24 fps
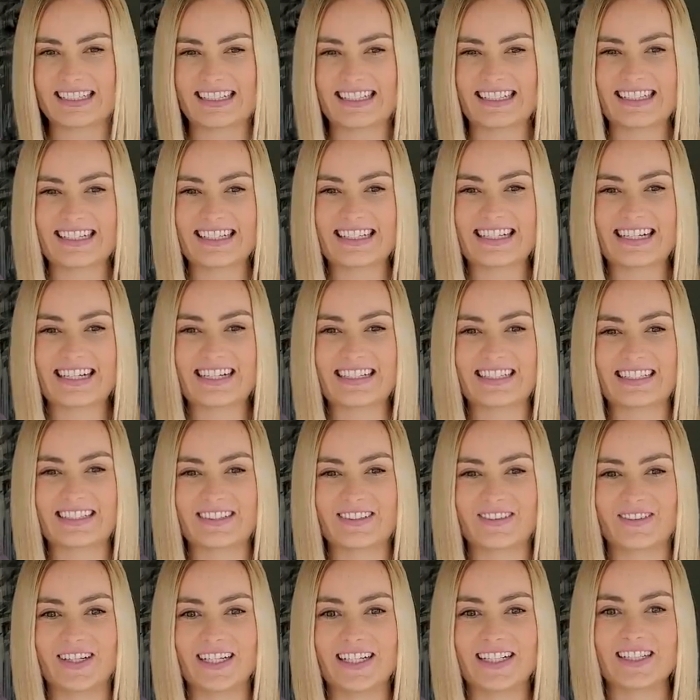This is a
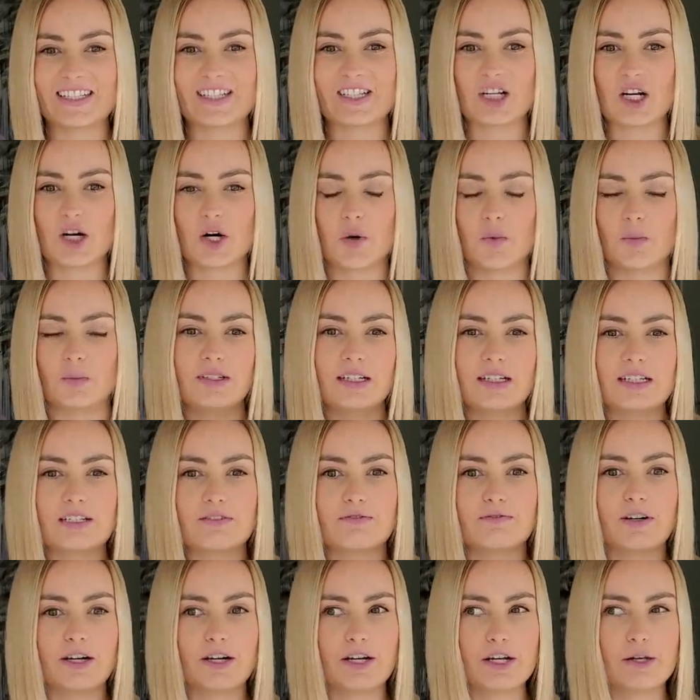good one. So it's
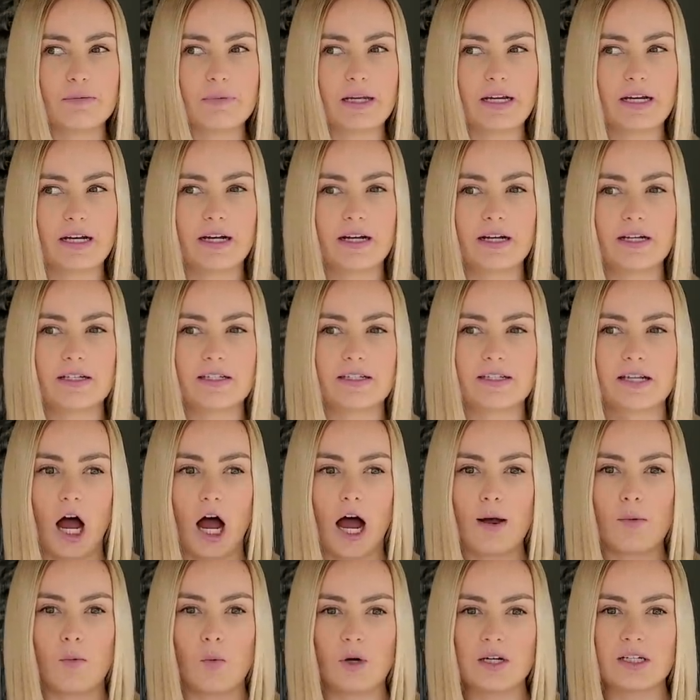funny because
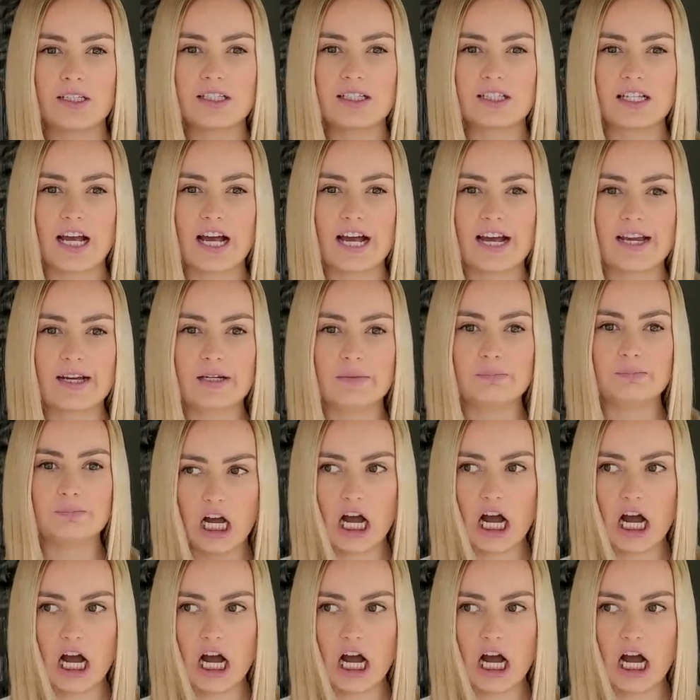I wouldn't say